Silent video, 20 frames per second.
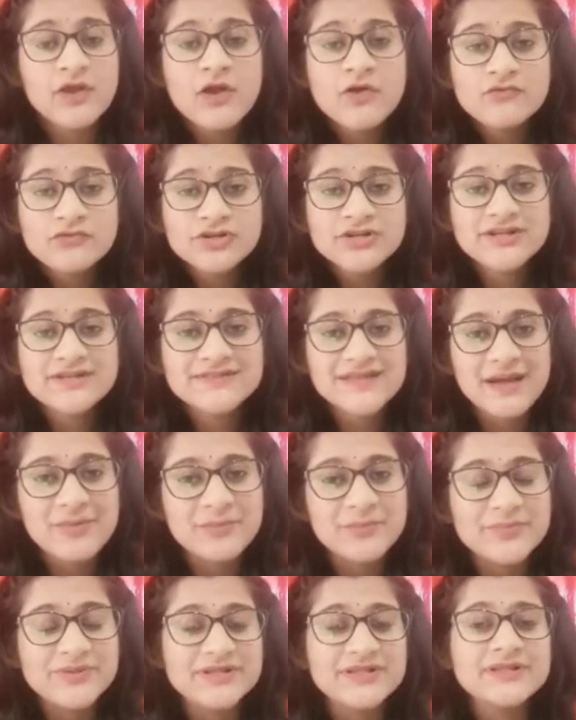for
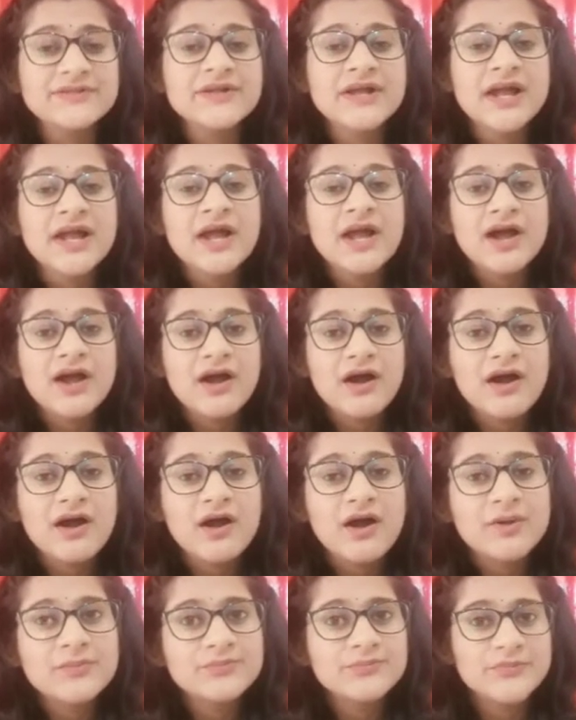example
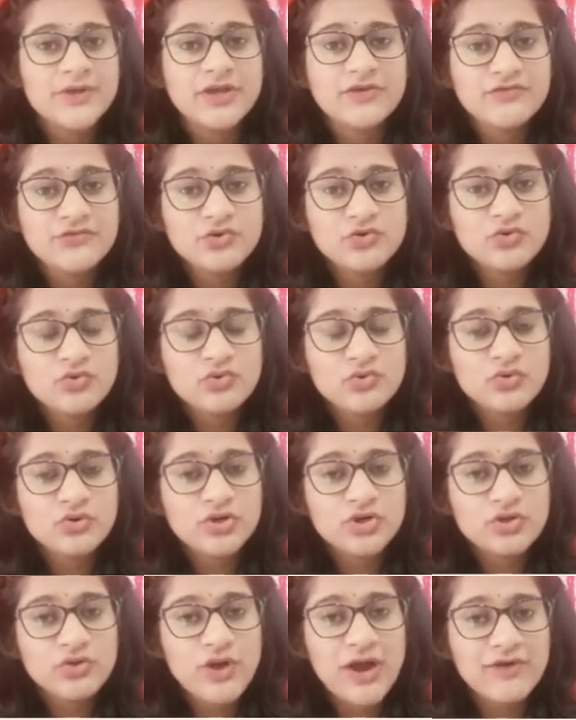uh, if you
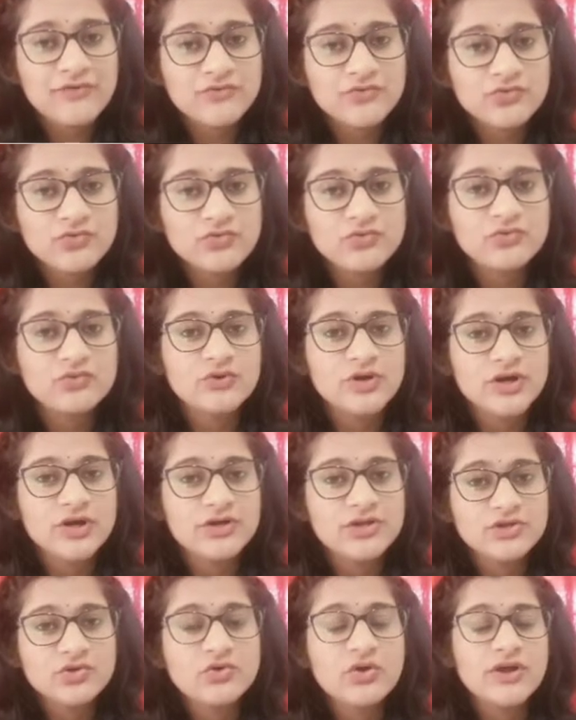you have to uh,
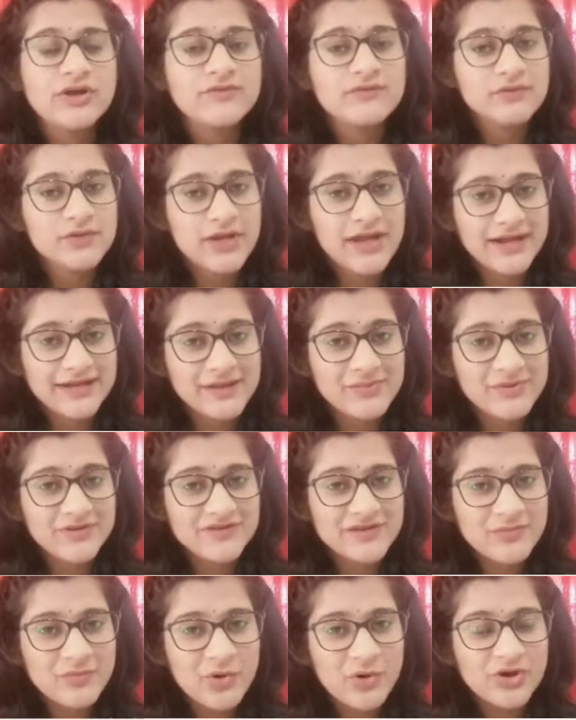you get up in
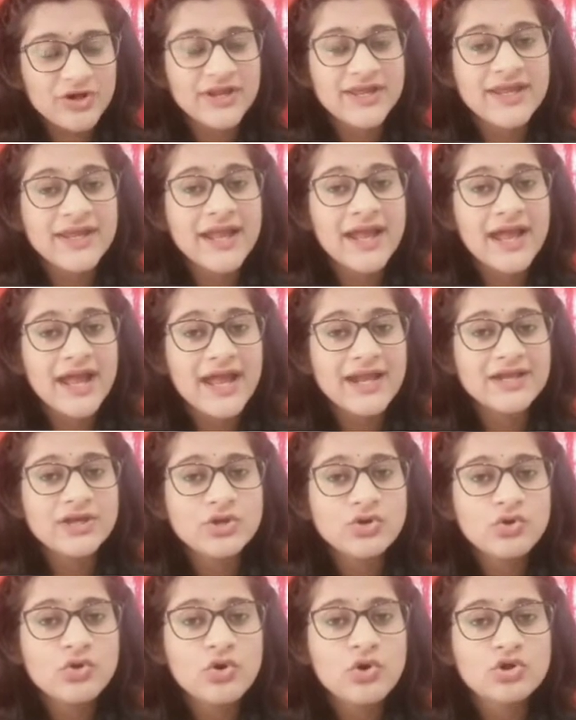the morning and
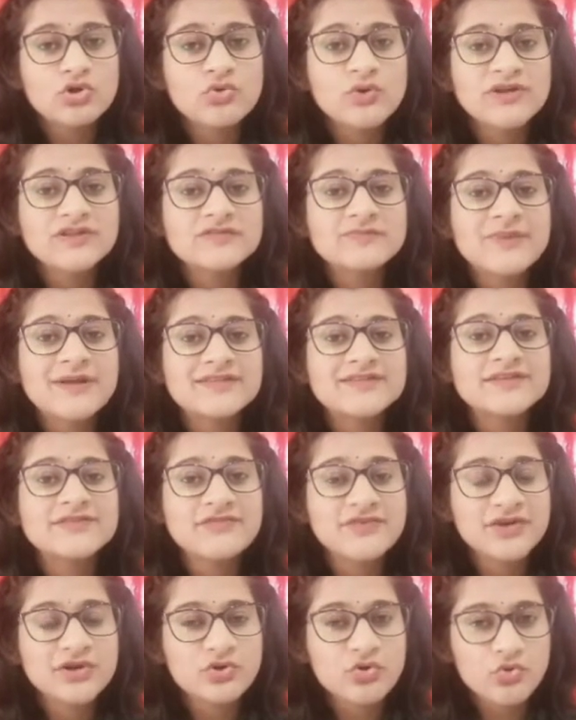you go to a
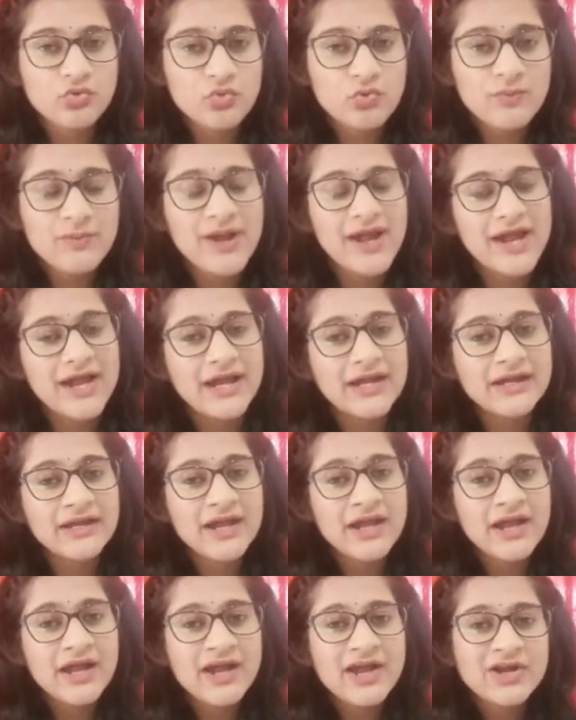specific room and
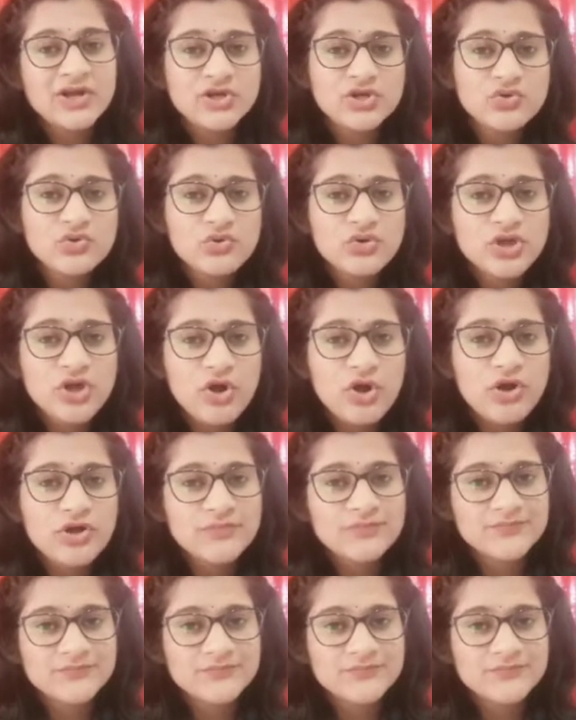do your